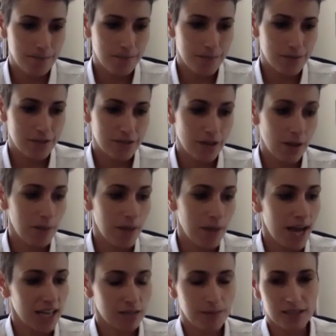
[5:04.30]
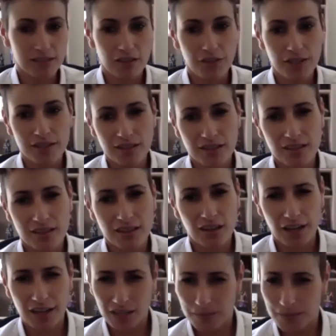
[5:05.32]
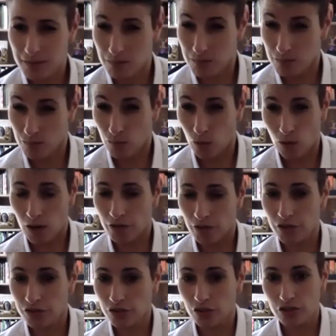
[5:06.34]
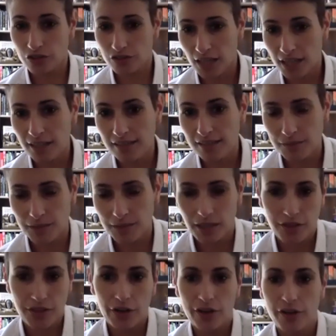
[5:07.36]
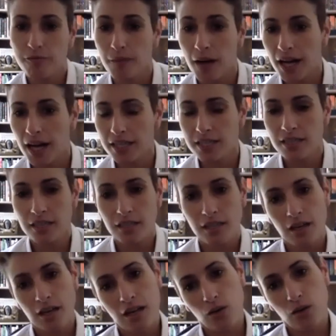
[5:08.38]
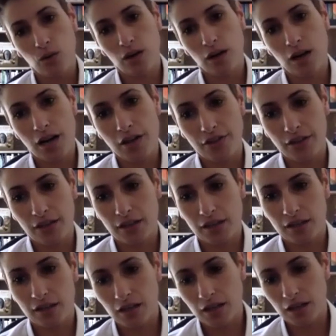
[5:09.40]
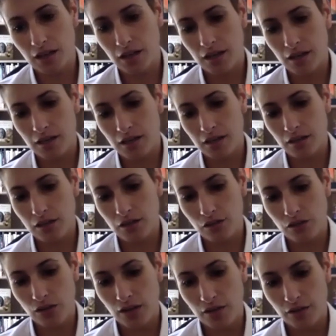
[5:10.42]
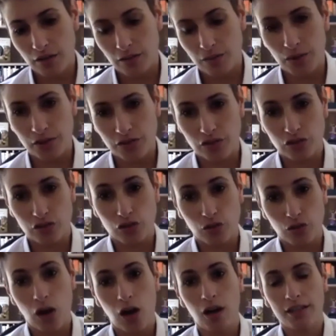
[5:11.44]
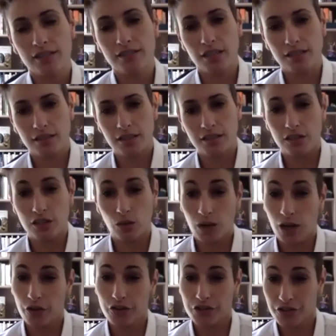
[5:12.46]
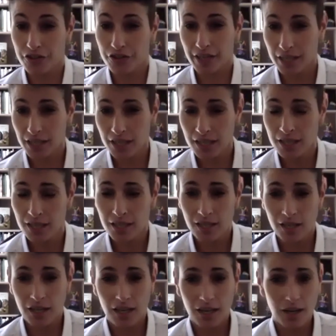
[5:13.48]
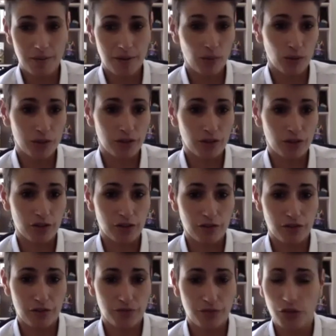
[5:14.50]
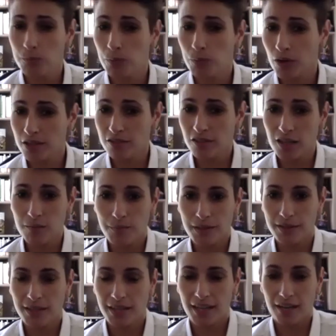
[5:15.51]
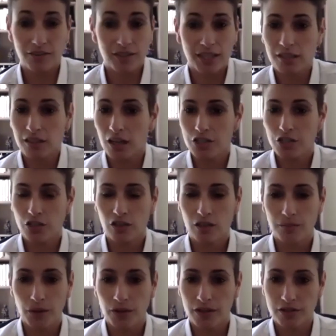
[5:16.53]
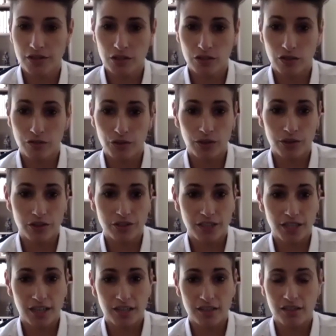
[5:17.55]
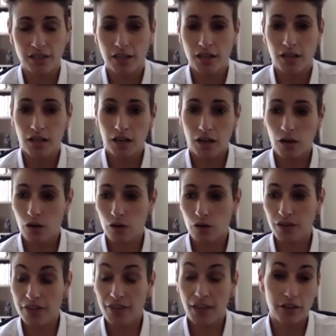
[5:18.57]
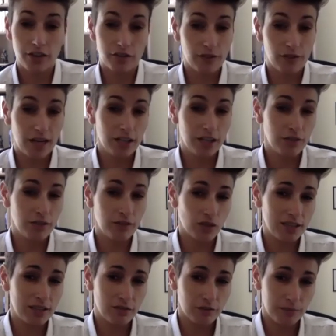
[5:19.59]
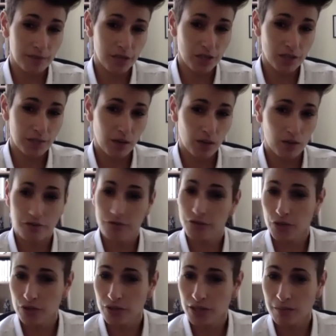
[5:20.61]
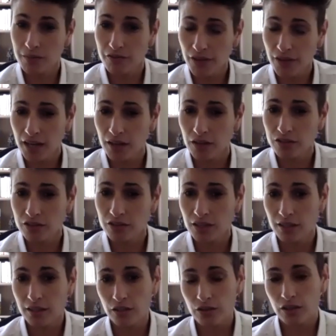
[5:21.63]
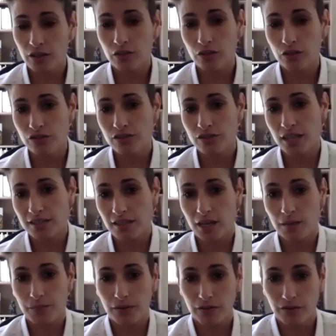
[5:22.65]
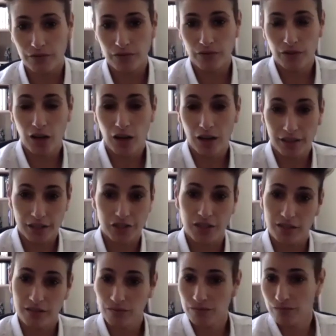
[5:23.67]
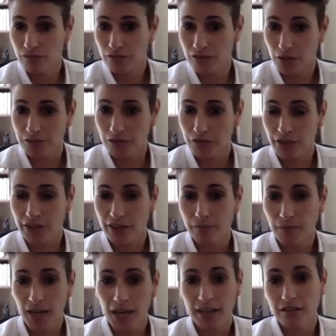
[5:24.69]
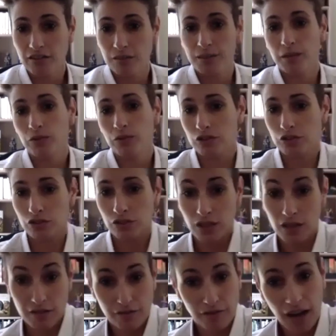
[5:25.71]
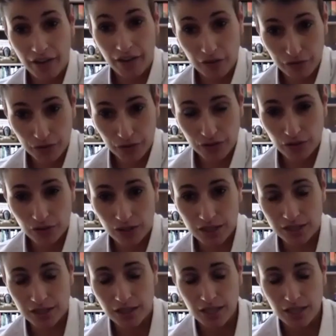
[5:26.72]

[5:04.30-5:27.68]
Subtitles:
Some aspects of it are going to be more on the social side, like something like theory of mind, where I think you have a pretty strong necessity to know what others are thinking and what their other viewpoints are, but they have an ecological component too. If you understand that individual has information about where food can be found, then you can use that type of cognition in terms of theory of mind to be able to find the food source.